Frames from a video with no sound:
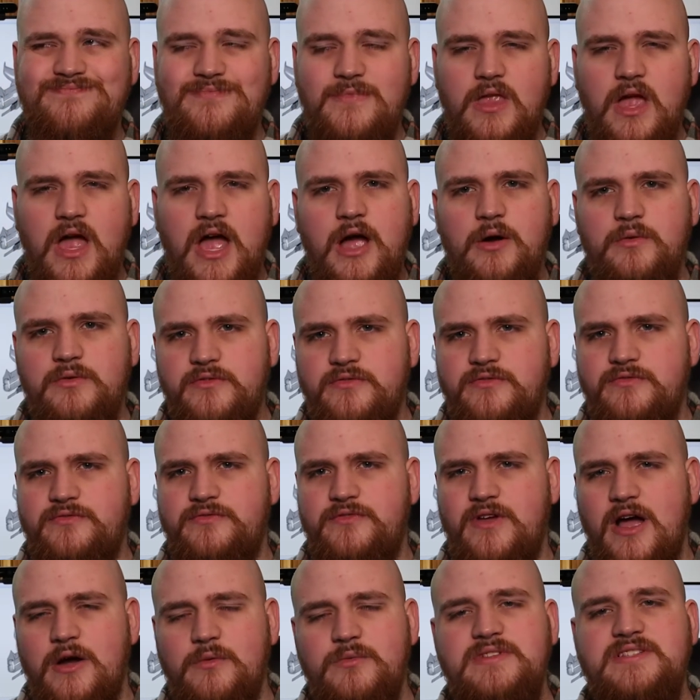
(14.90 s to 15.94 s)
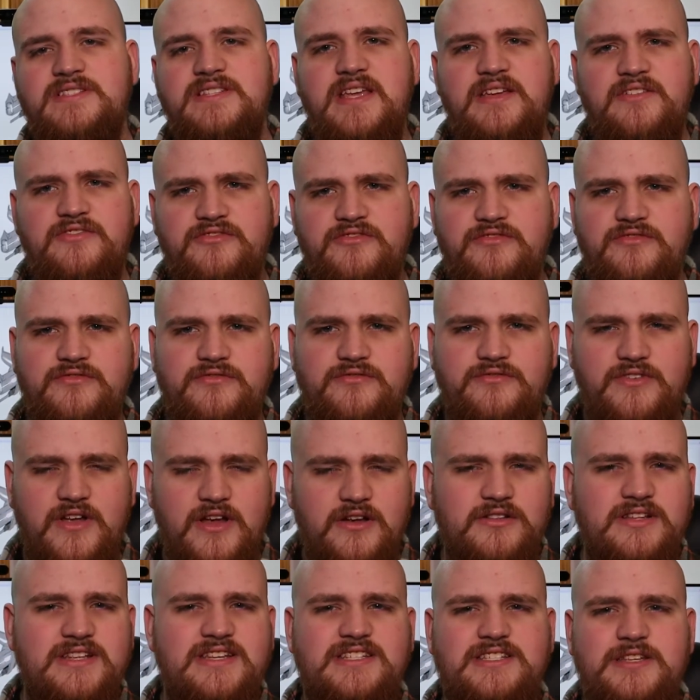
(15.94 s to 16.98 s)
I would say,
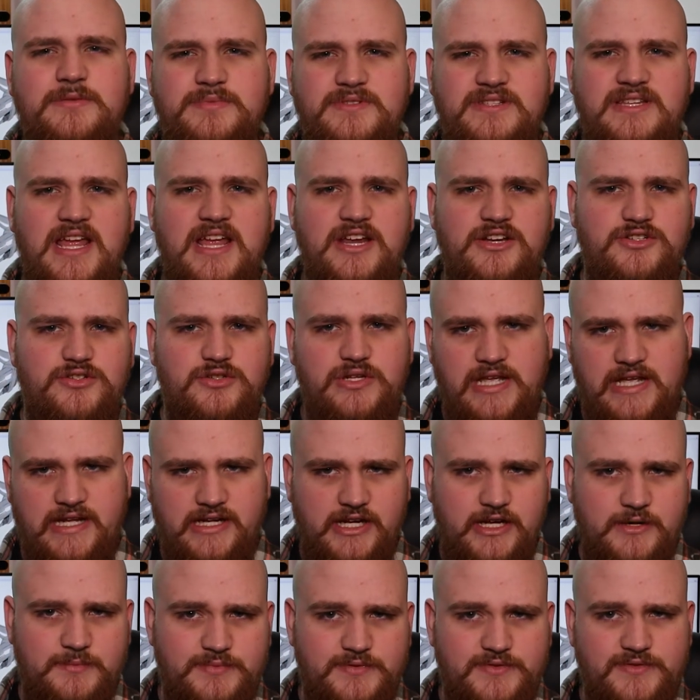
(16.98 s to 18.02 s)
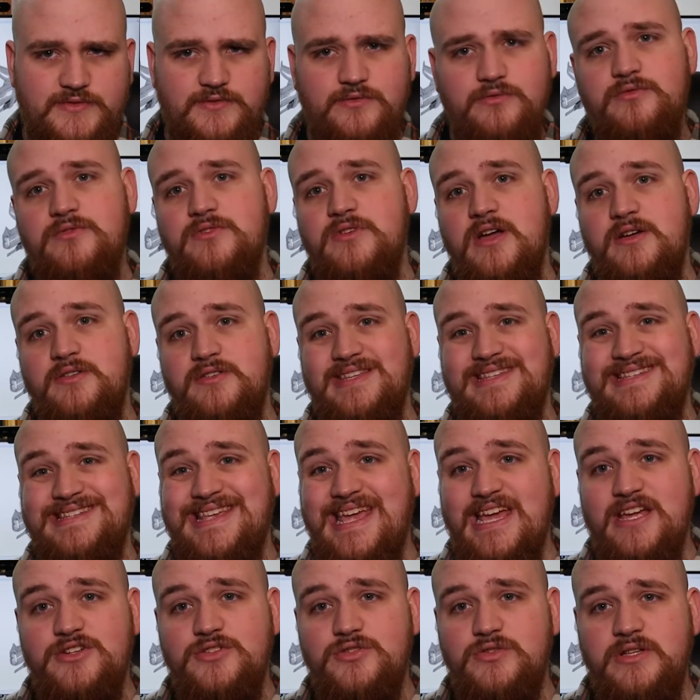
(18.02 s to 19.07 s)
fairly substantial hiccups throughout the
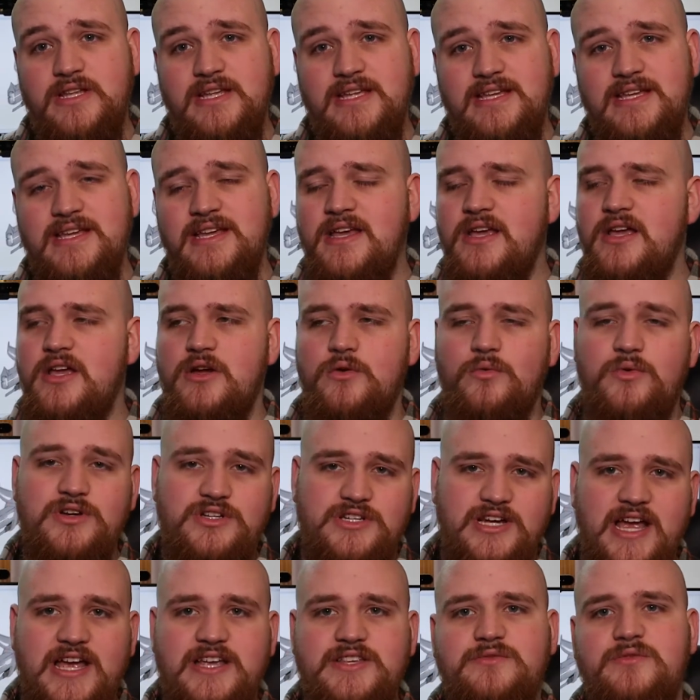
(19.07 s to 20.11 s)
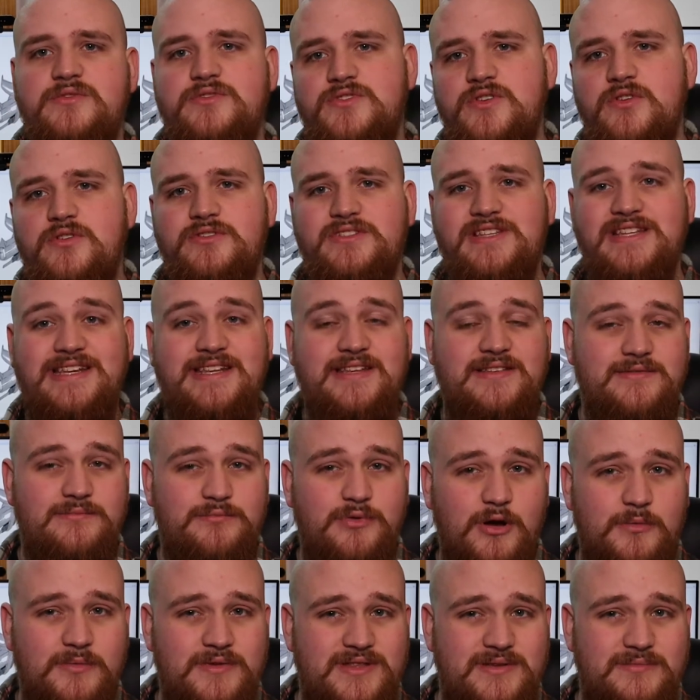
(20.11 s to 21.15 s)
scheduling, which has resulted in
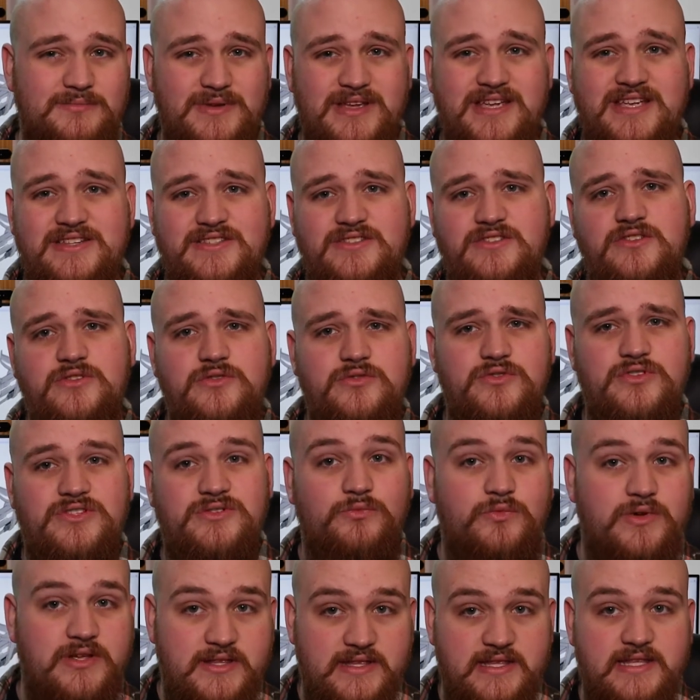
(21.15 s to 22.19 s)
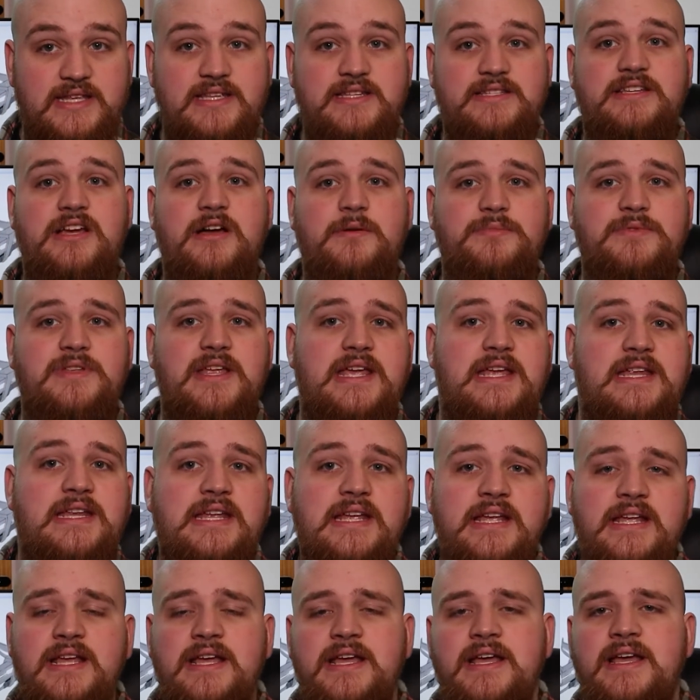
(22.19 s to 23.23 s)
probably the biggest news with this update.
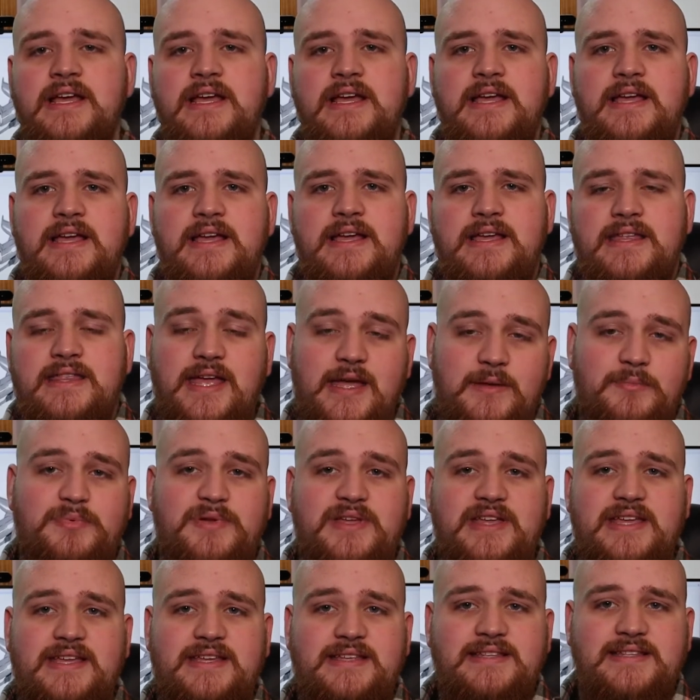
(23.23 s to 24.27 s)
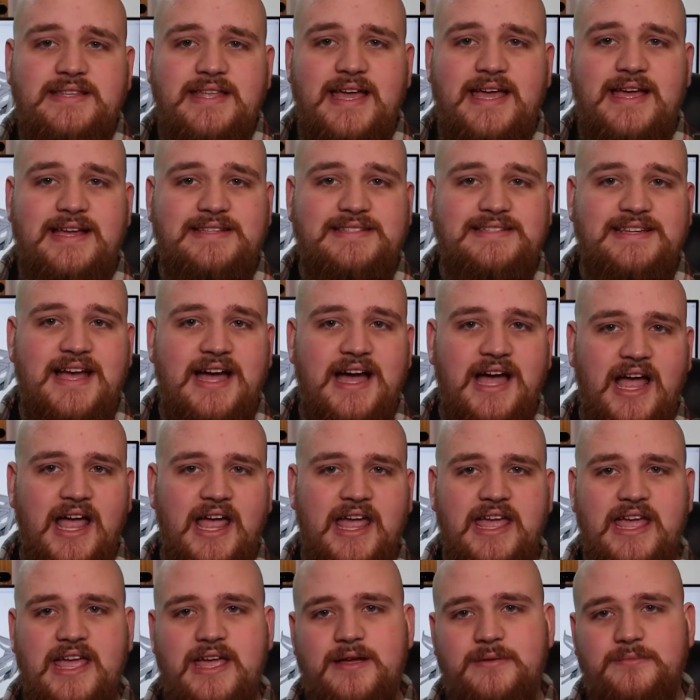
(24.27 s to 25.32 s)
That being that I
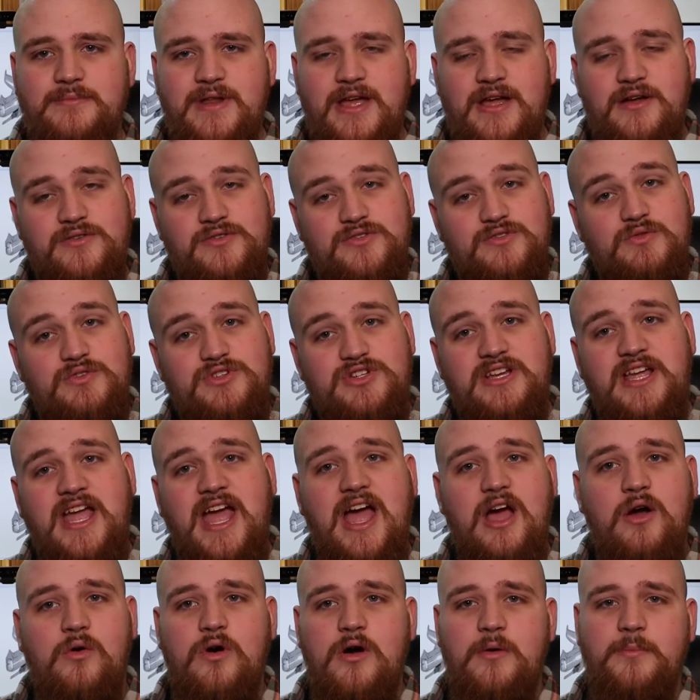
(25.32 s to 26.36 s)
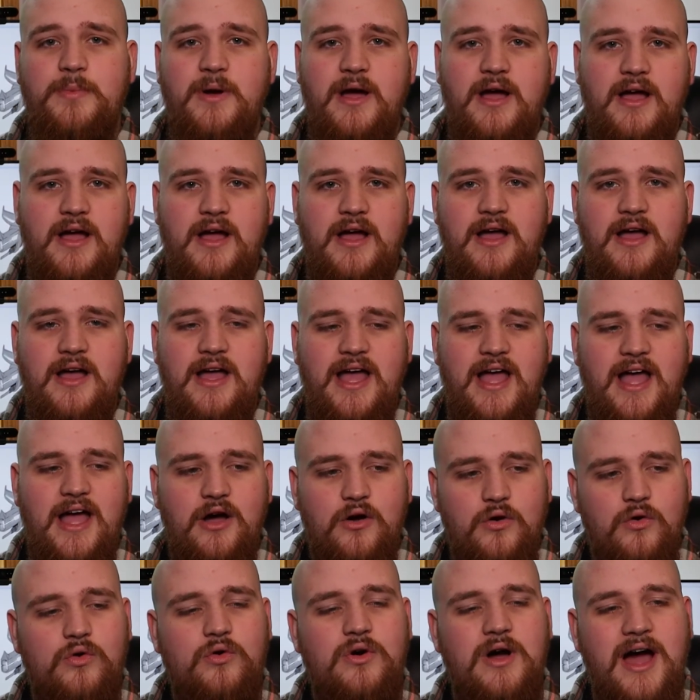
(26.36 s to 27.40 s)
am now switching up
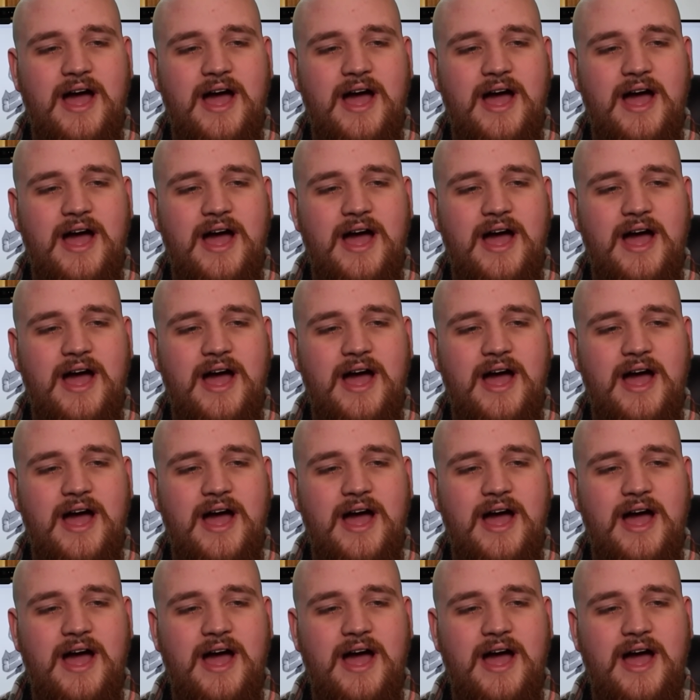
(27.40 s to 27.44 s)
how